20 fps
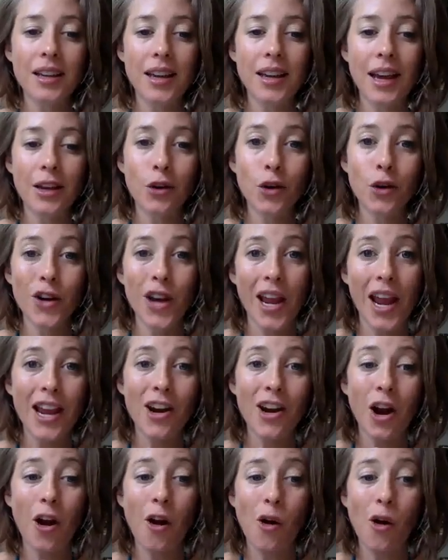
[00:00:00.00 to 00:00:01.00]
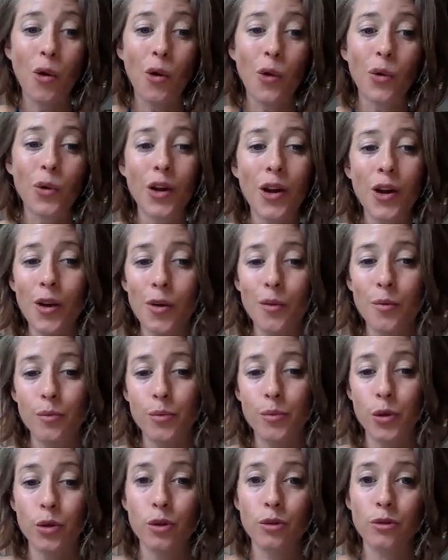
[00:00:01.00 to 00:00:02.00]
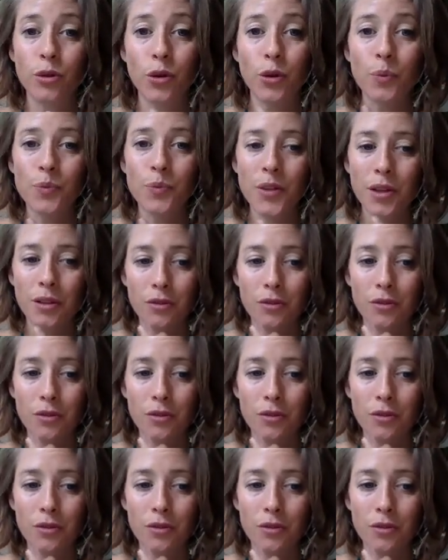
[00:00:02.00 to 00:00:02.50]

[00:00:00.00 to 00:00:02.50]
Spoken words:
and create our own beautiful